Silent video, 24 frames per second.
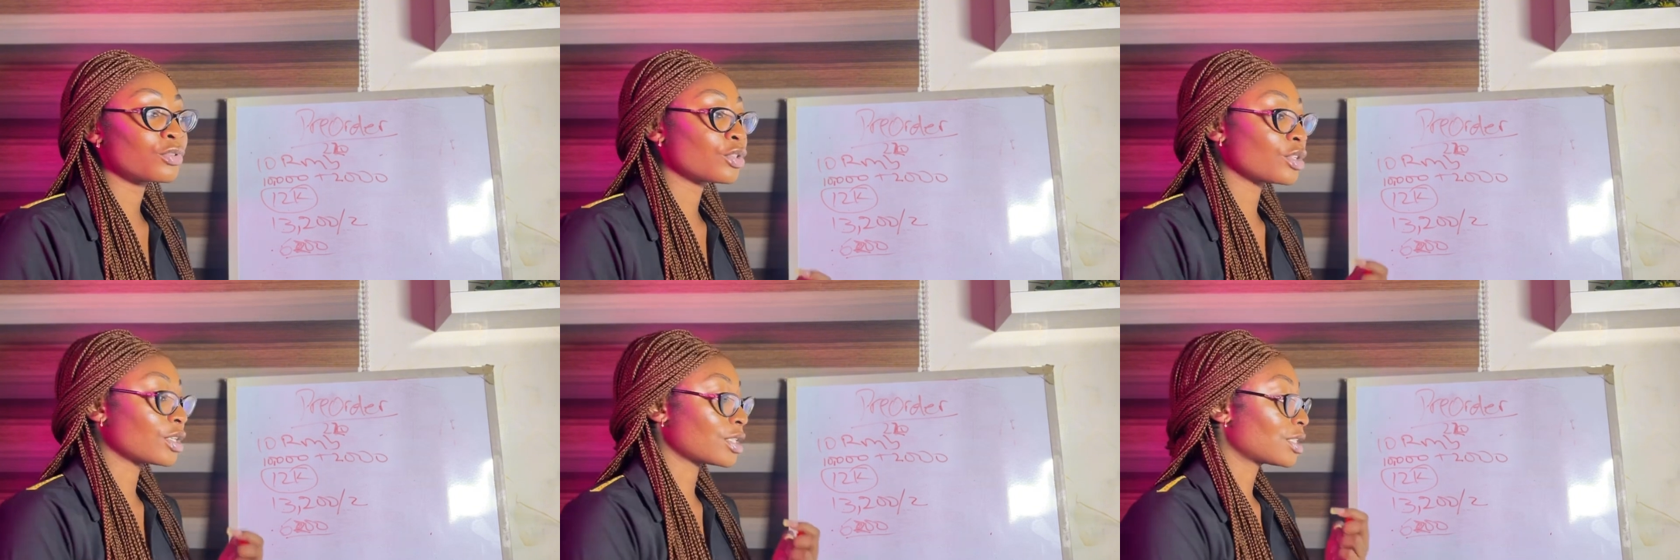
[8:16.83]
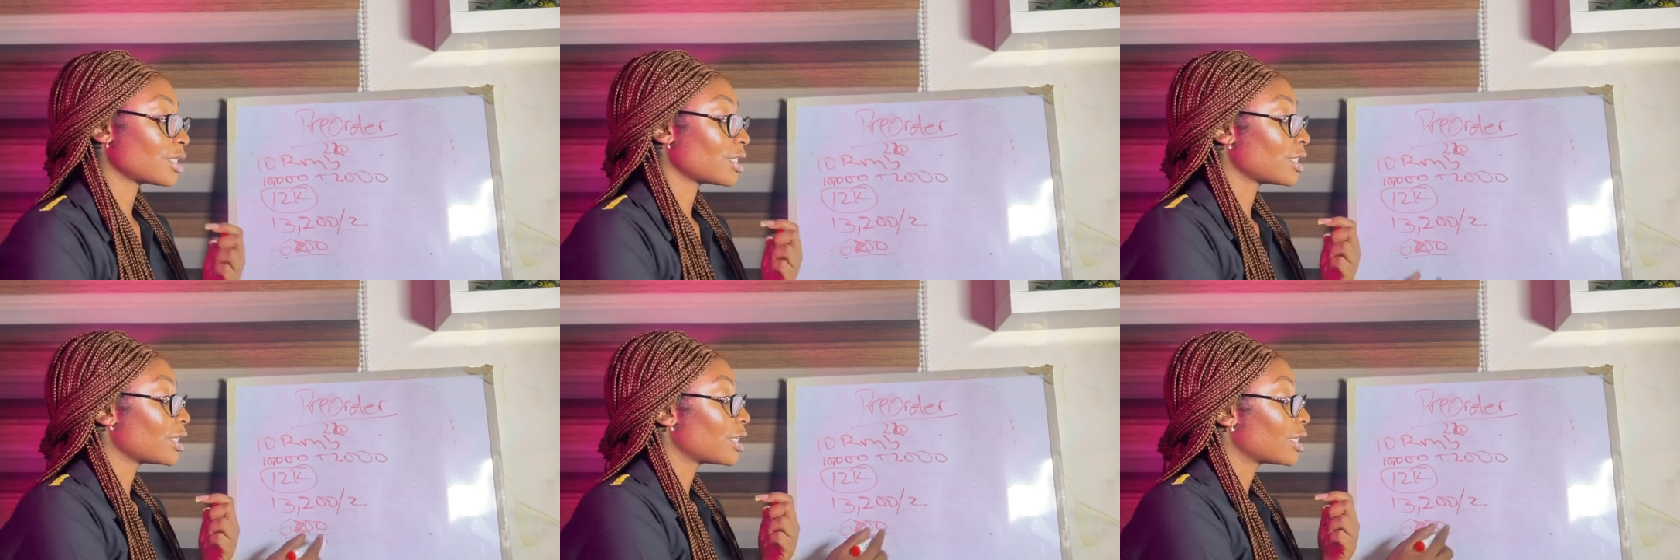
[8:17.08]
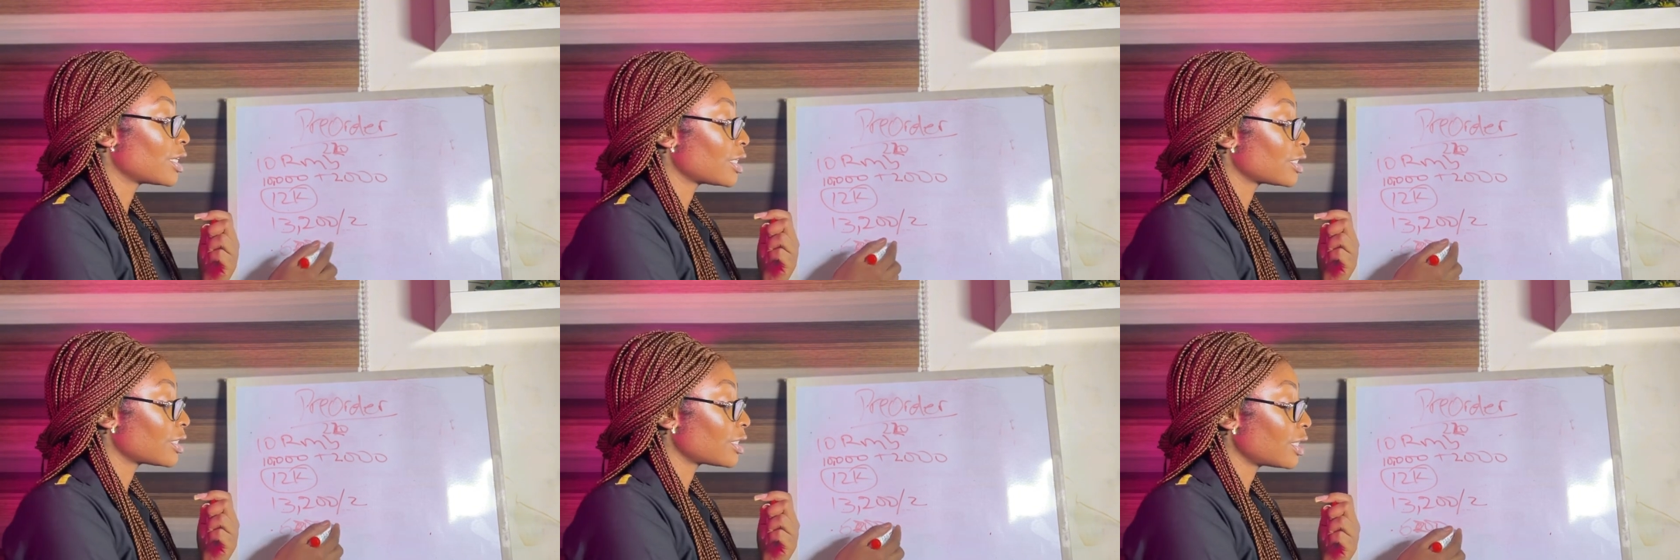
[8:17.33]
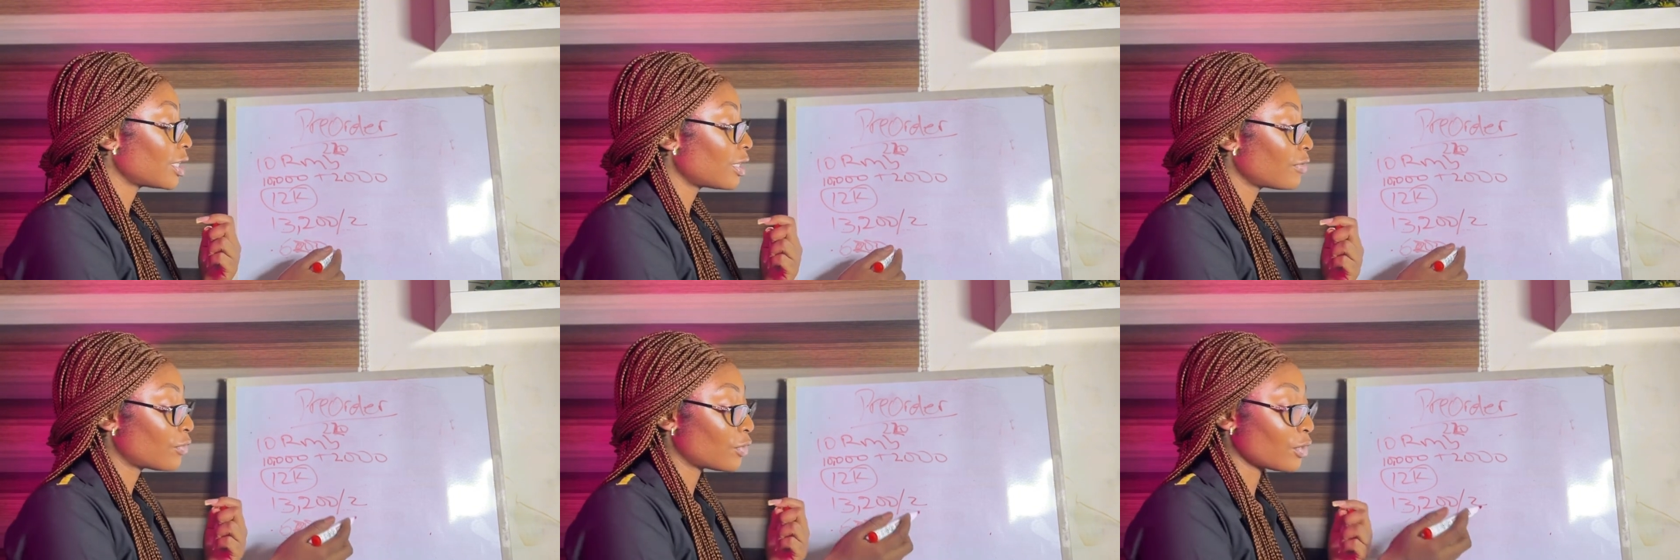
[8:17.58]
just in case
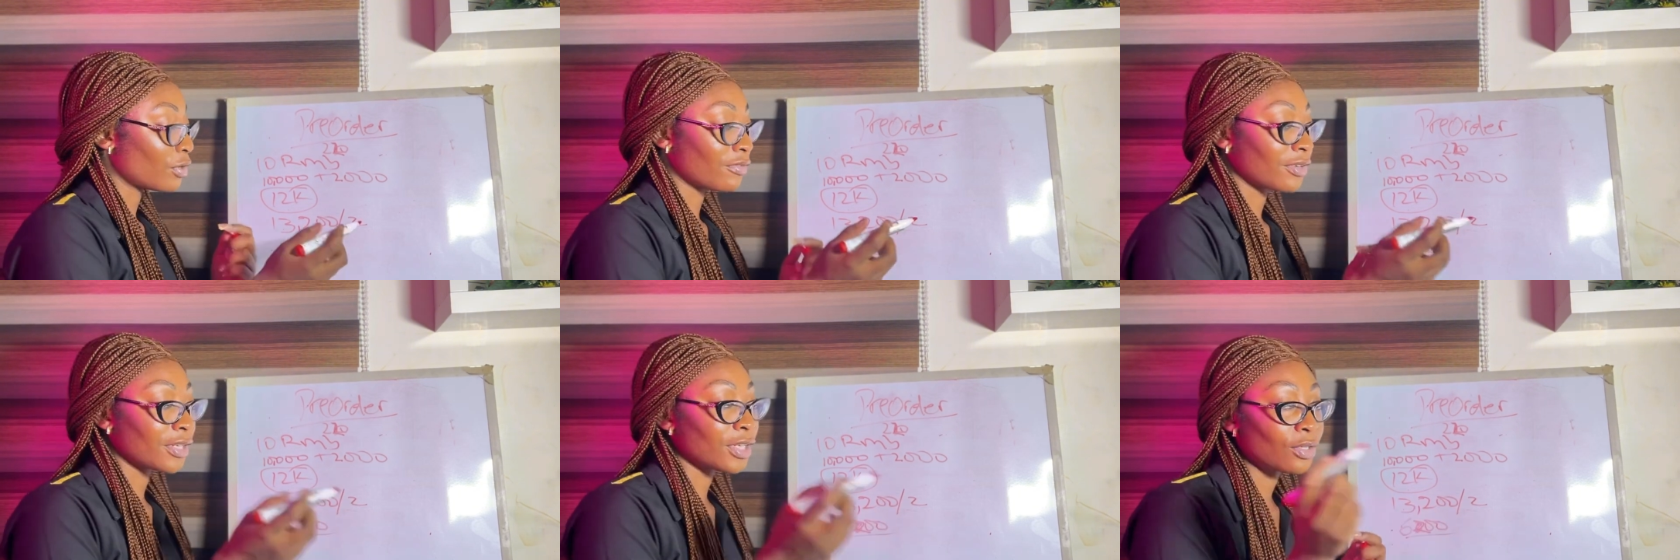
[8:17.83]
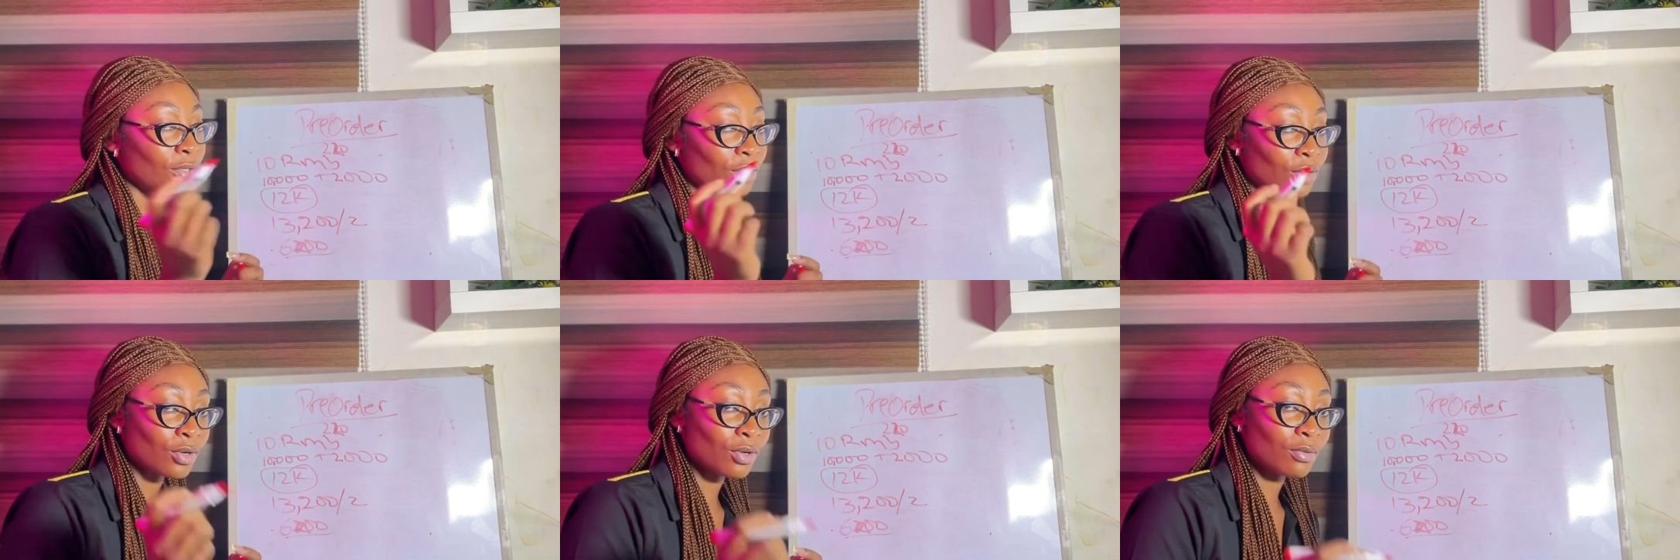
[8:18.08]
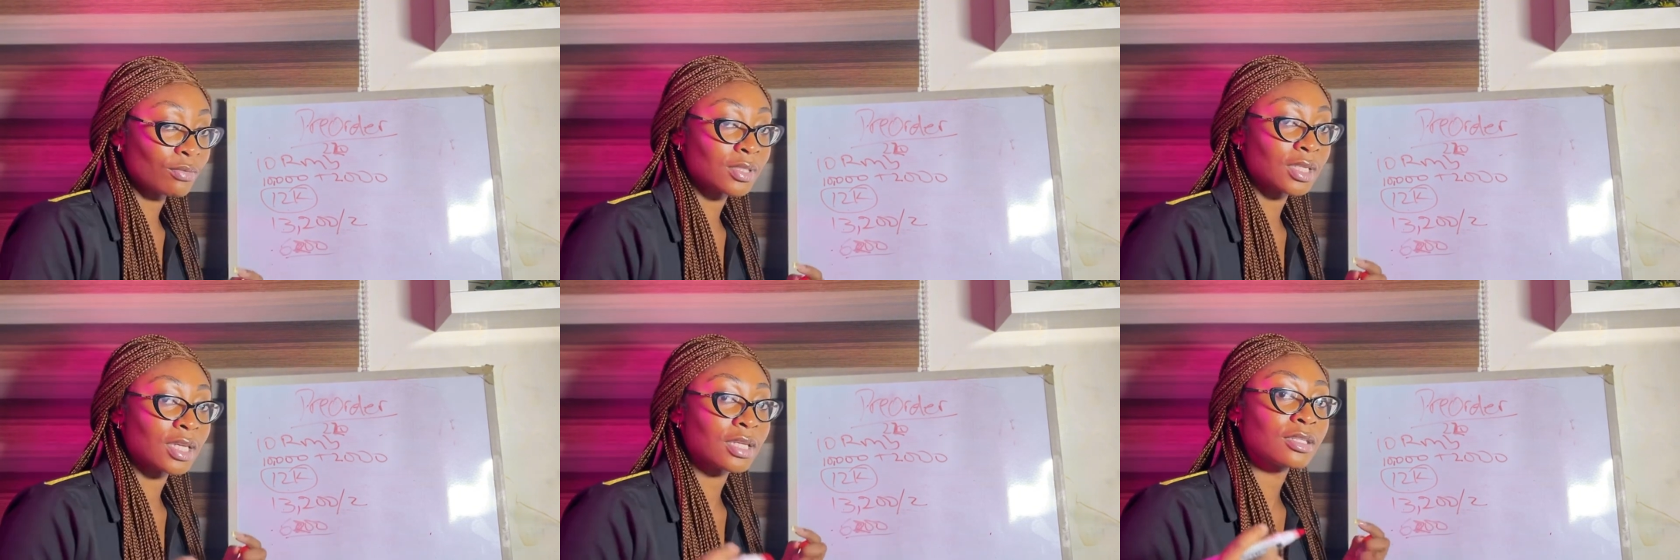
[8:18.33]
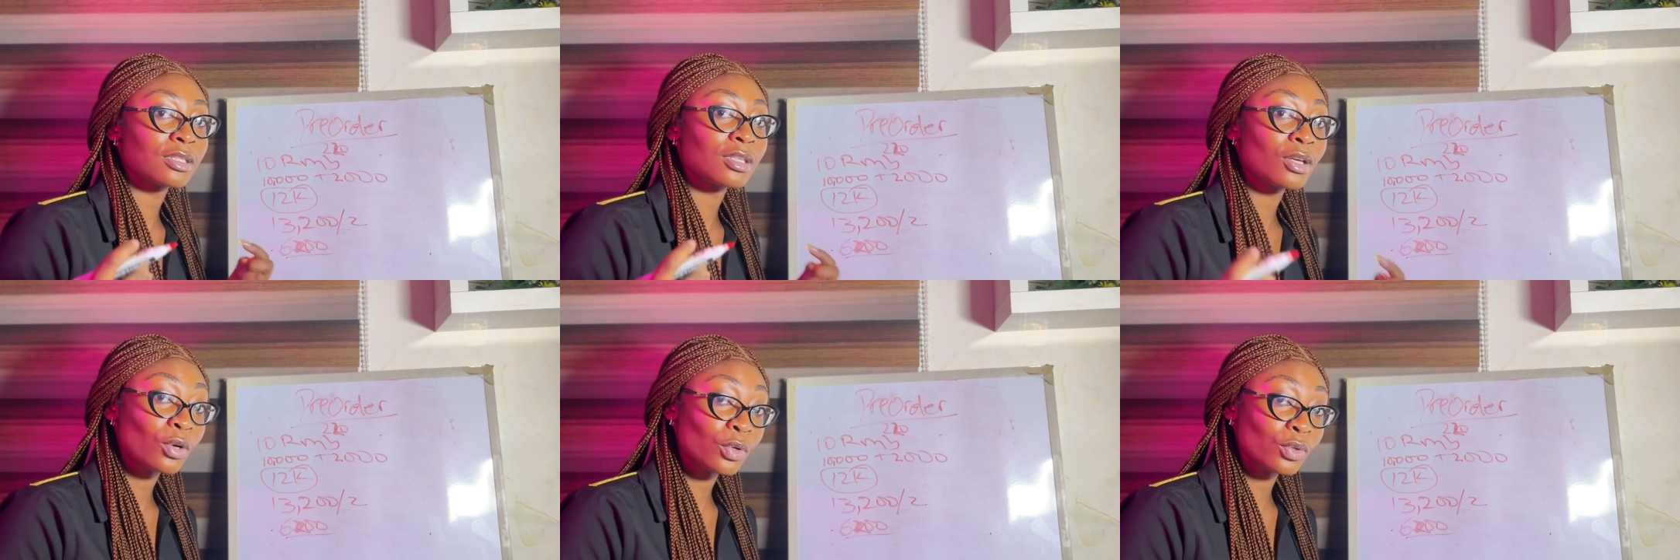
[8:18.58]
if your vendor comes
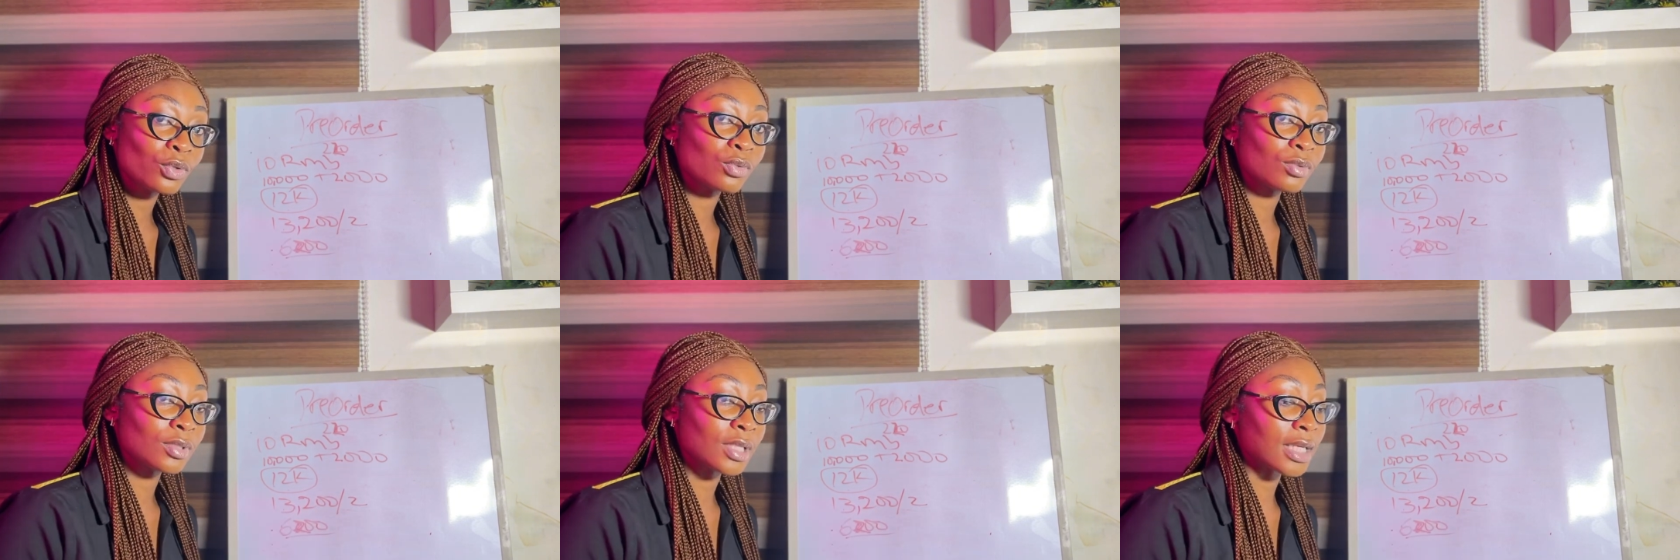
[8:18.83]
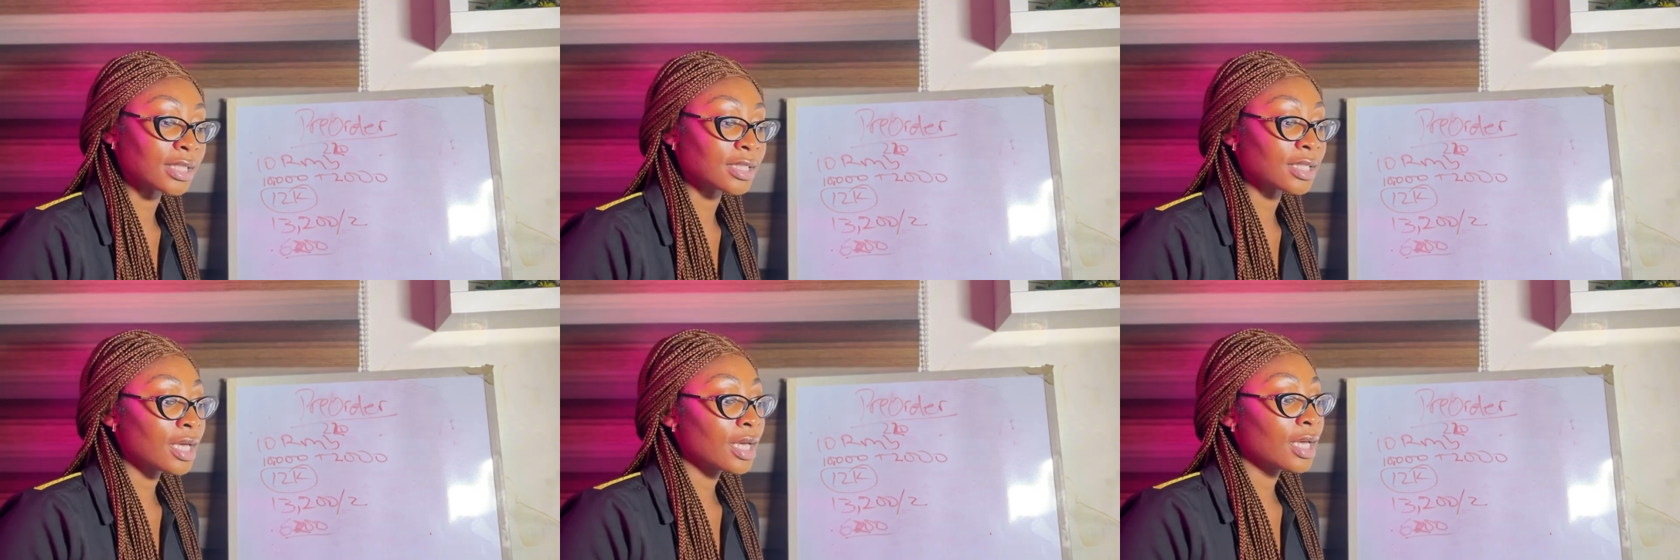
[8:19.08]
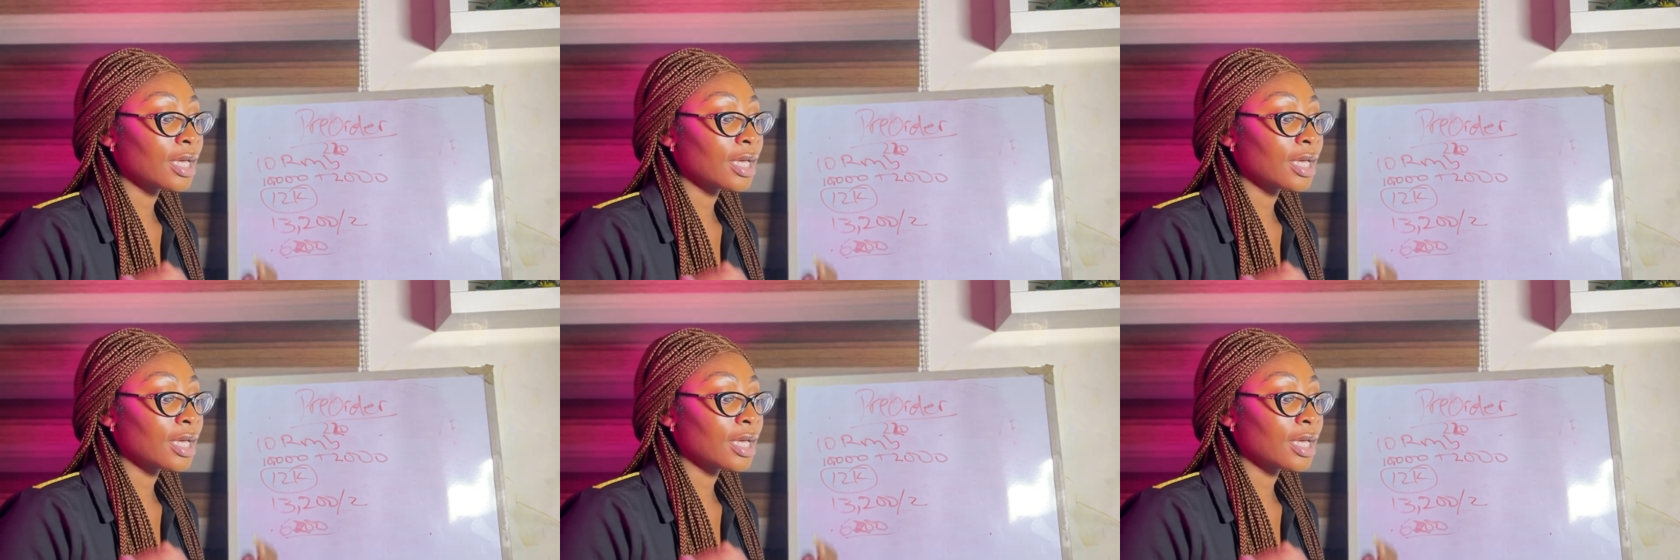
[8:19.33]
and tell you that